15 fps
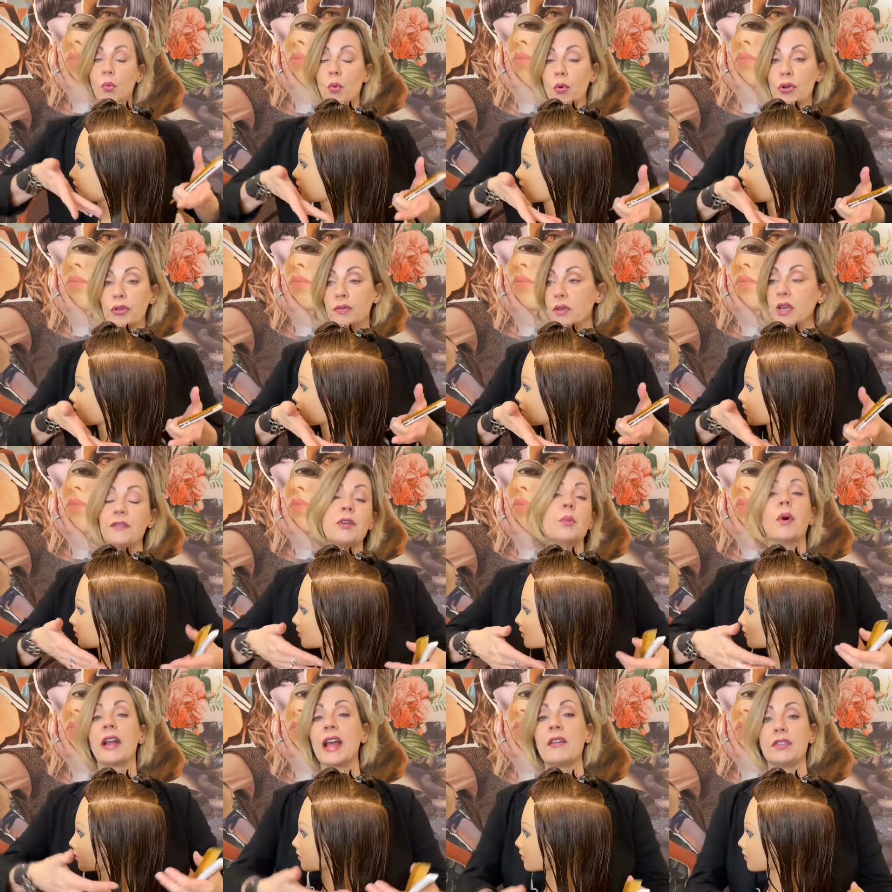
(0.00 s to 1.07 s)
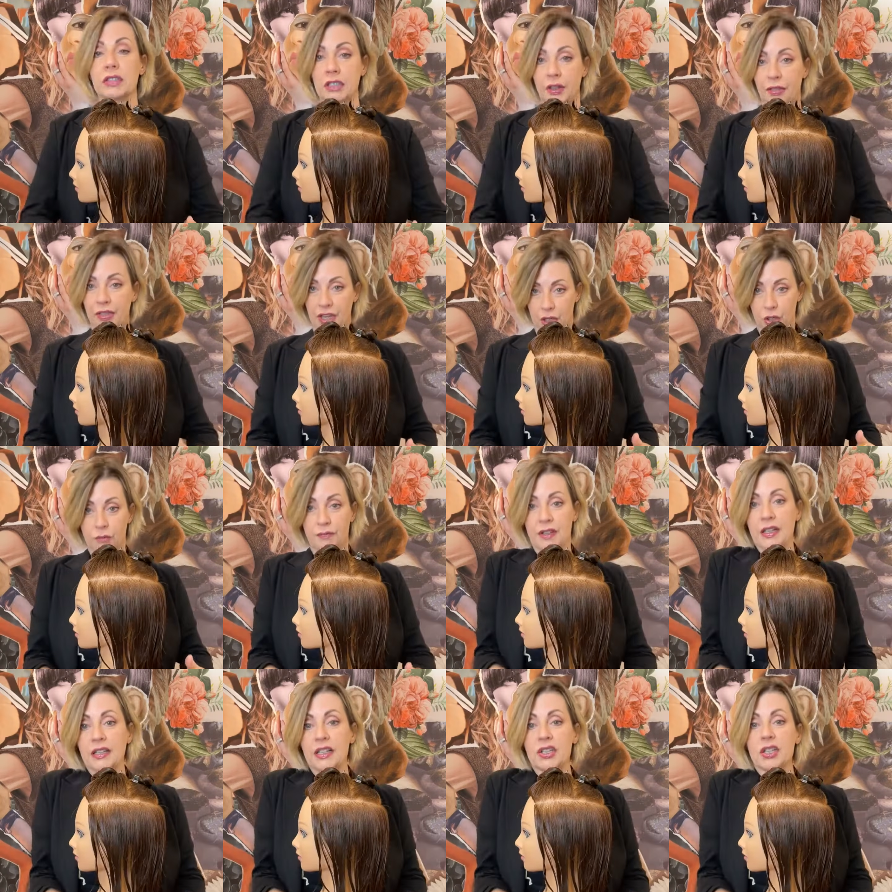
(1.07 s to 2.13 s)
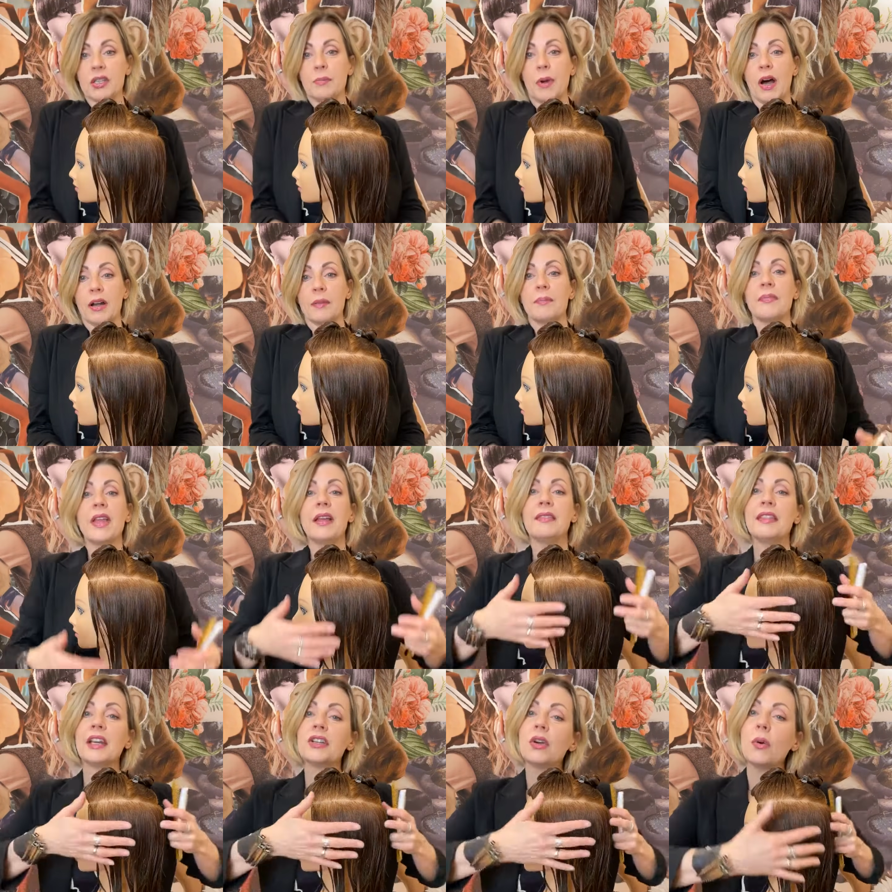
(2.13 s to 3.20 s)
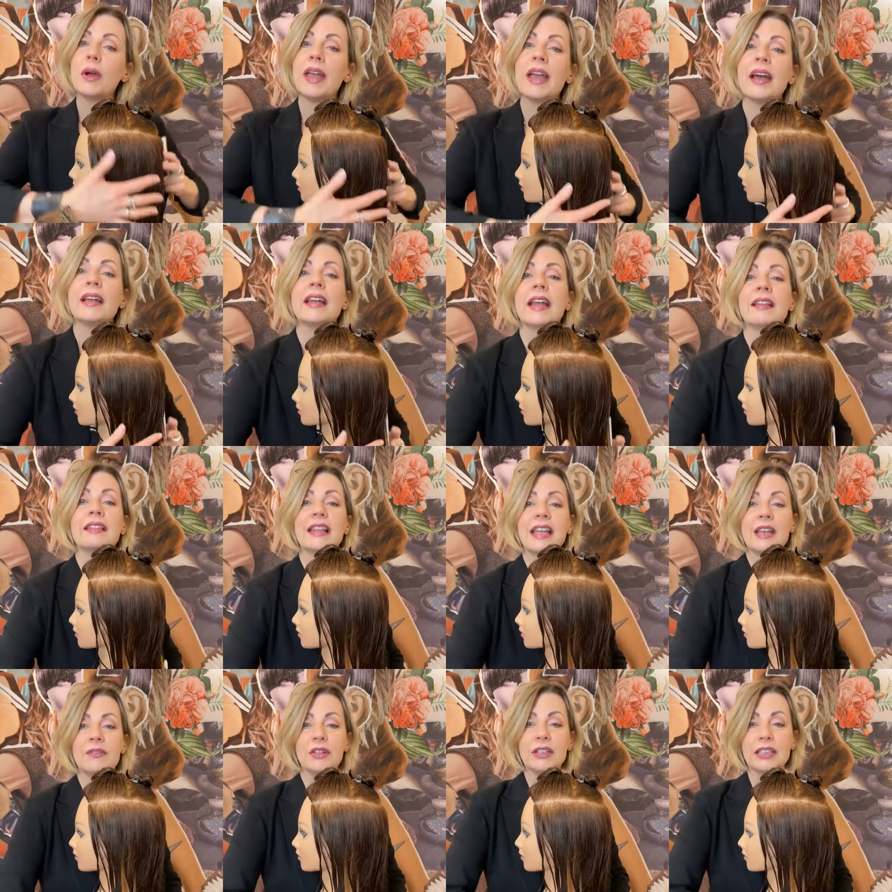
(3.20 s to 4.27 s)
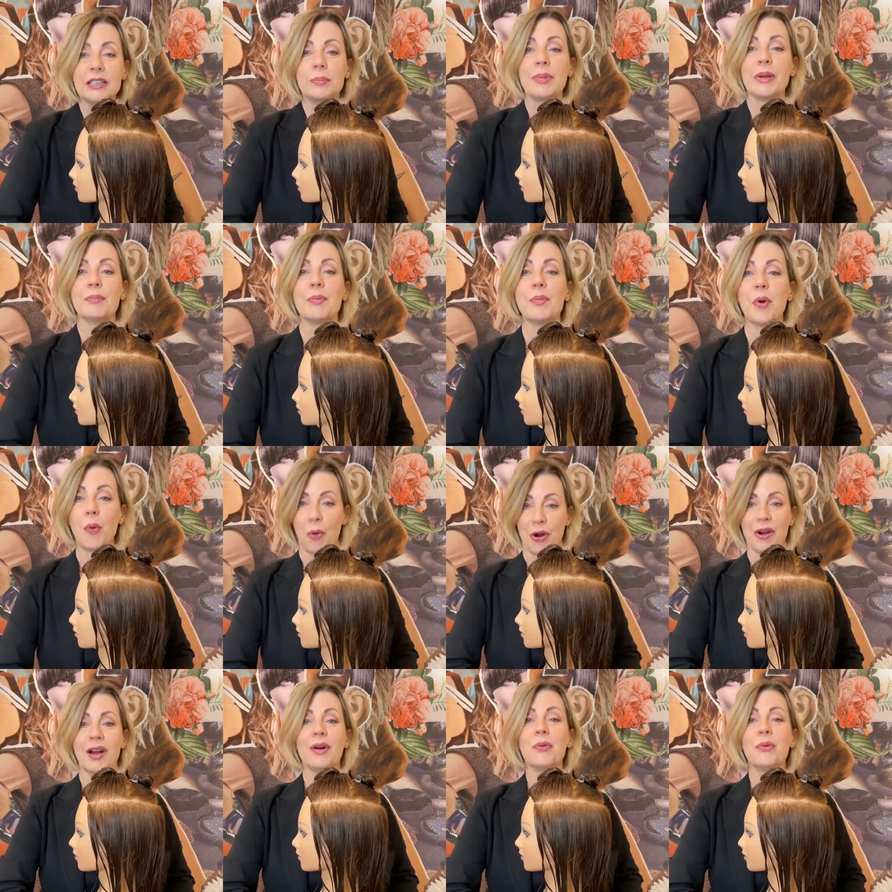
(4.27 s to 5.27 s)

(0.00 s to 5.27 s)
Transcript: more, if you want to have a little thicker feeling to the bottom, then go ahead and leave a little bit more.